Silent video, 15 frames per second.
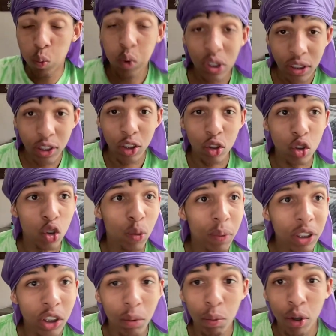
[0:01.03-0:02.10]
What's good,
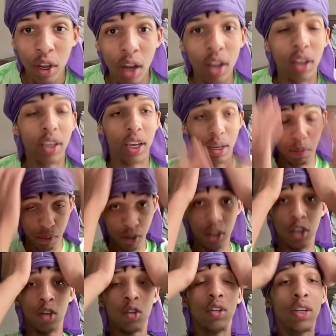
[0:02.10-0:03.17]
YouTube? It's your boy, y'all. Okay, bro.
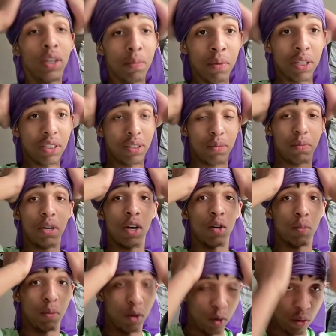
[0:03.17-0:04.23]
Yo, look at my sub
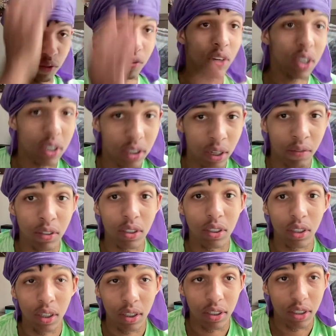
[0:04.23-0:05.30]
count, bro. We finna hit
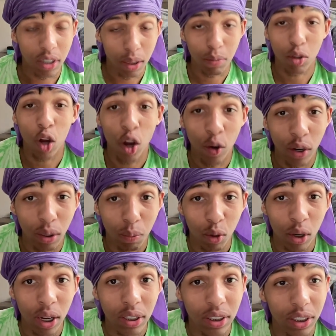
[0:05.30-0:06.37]
1700 subs already, bro.
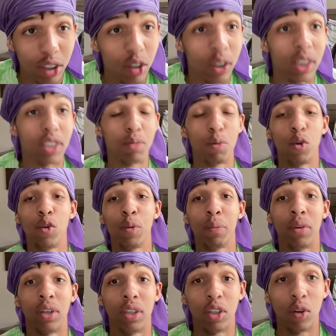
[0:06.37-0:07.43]
That shit crazy, bro. We've
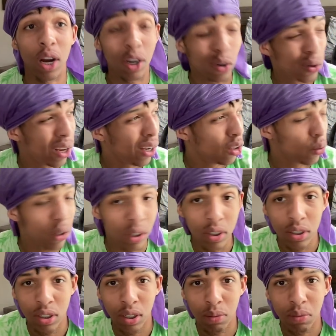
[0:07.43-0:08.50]
been, yo, I grew like
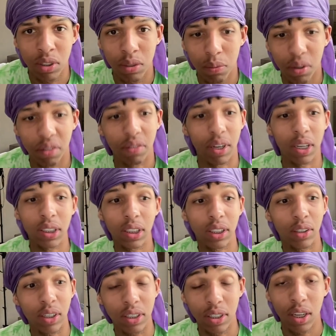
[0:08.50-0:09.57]
300 subs this month. That
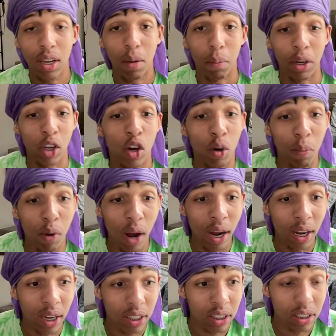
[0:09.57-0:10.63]
shit crazy. But yo, bro,
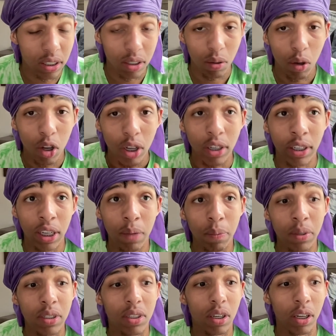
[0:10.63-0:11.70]
I got these
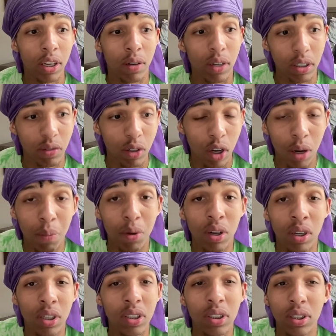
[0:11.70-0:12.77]
deepest lyrics for y'all,
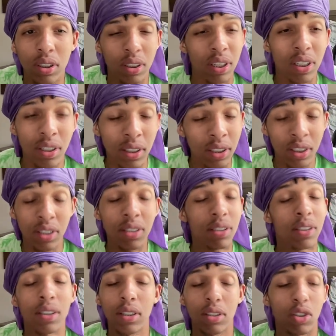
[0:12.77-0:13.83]
bro. These
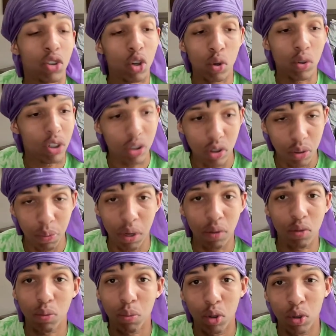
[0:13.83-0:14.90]
young, so
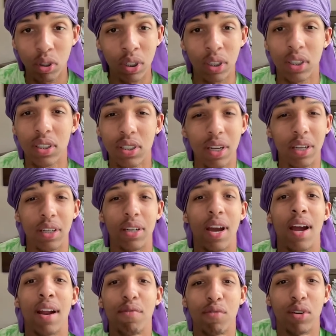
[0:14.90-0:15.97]
disrespectful, bro. The nigga said he
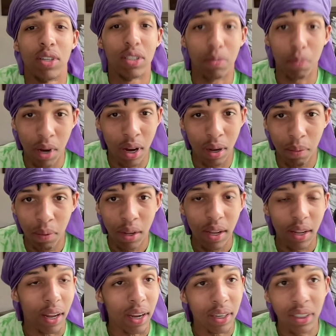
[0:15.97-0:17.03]
died in front of his mom.
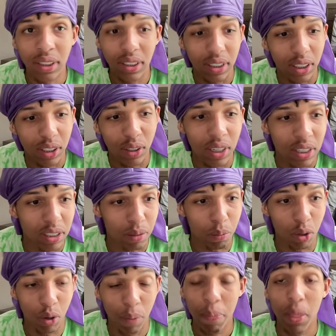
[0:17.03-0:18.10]
Like, this shit crazy,
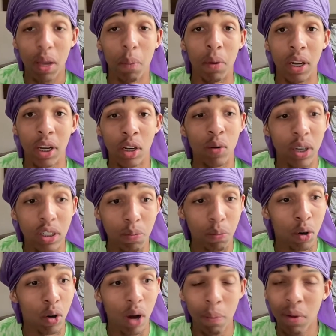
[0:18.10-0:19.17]
bro. But anyways,
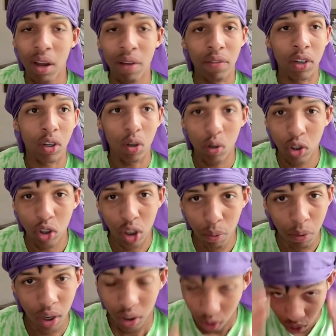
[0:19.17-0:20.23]
bro, I'm not even gonna hold y'all,
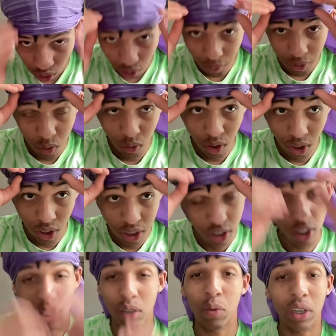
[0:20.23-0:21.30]
bro. Y'all know I'm gonna be doing all that
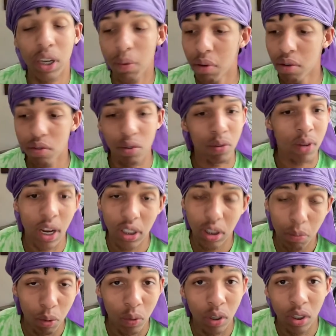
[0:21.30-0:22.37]
talking. We came here for the
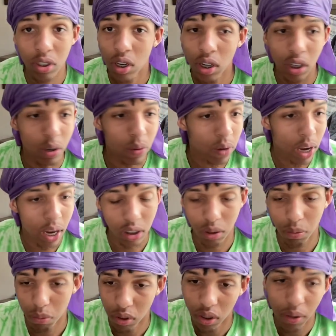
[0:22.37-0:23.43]
reaction, bro. We gonna talk in the
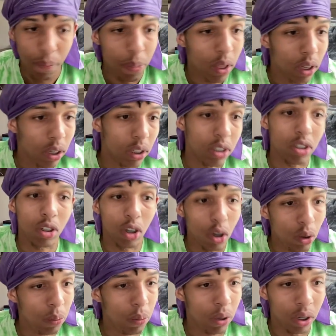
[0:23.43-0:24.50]
reaction, bro. Let's
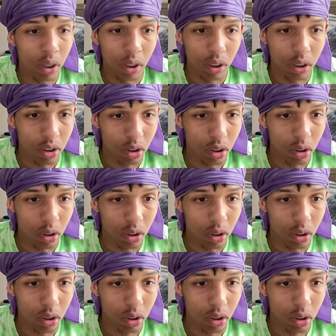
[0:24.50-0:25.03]
go, bro. Let's